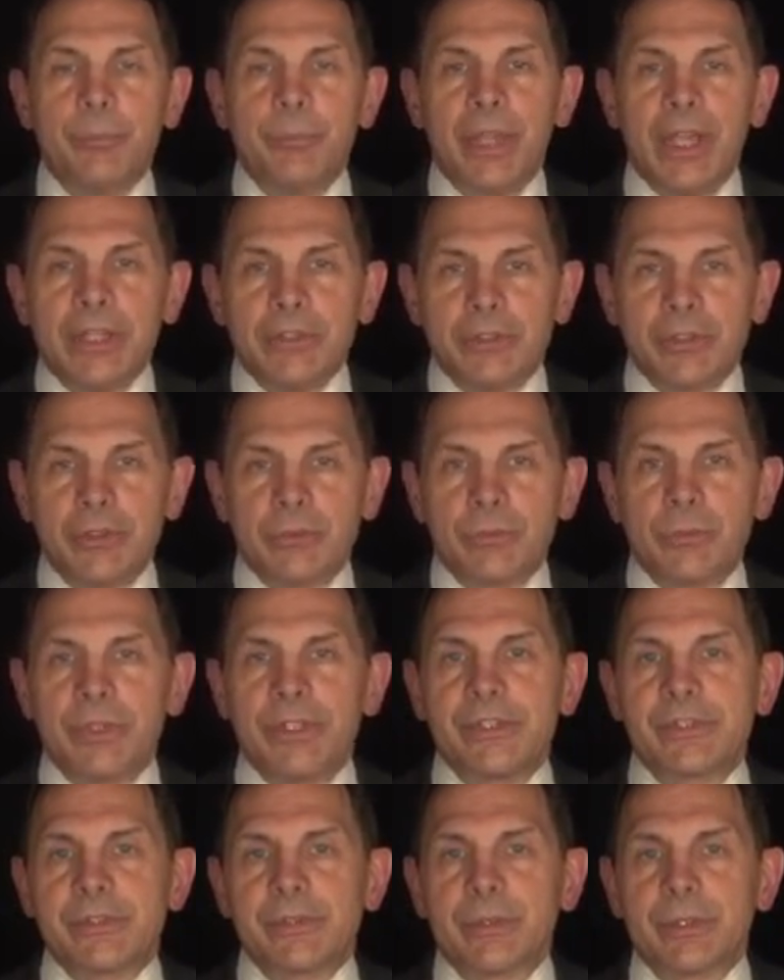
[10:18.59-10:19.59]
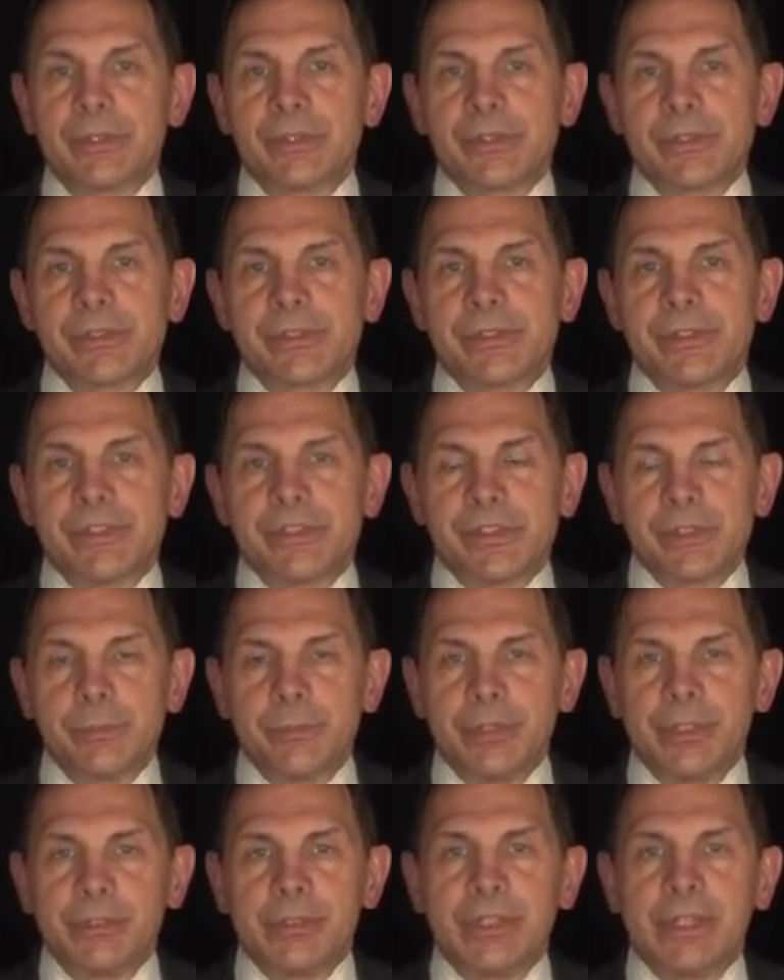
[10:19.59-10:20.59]
pension resources,
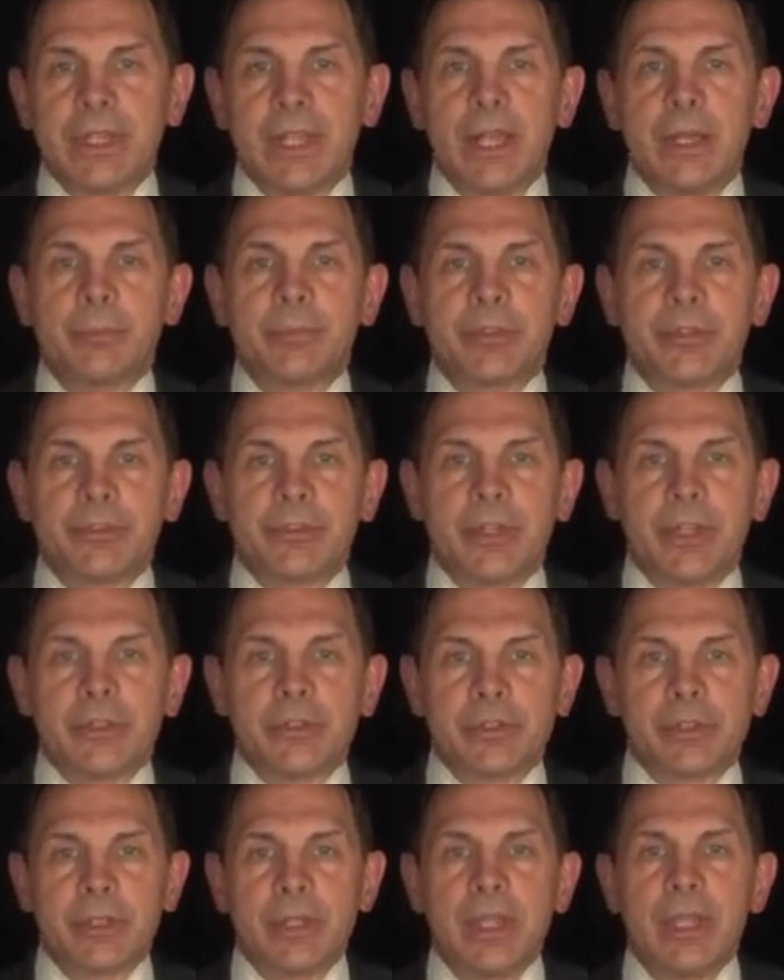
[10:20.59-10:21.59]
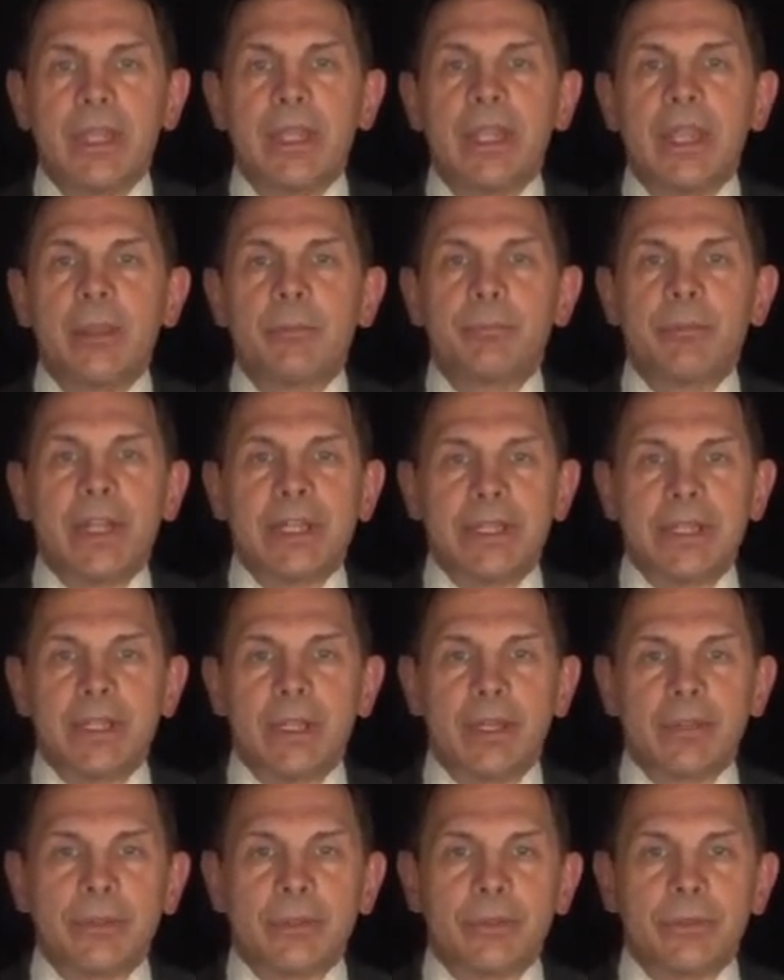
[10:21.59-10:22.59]
disability compensation, and
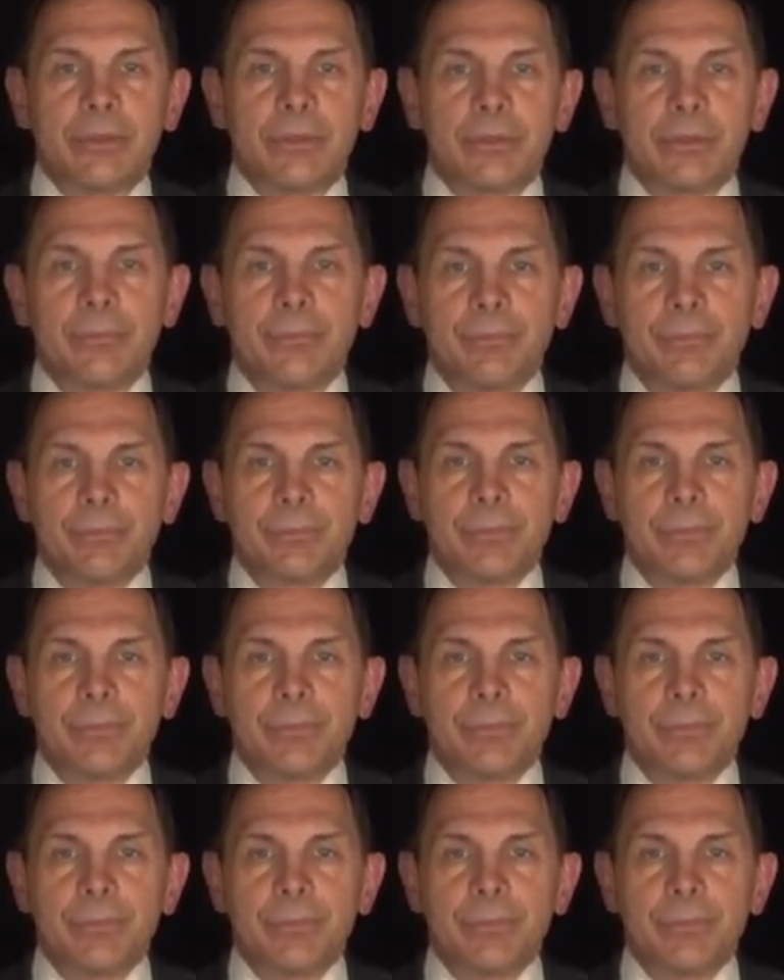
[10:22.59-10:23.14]
many others.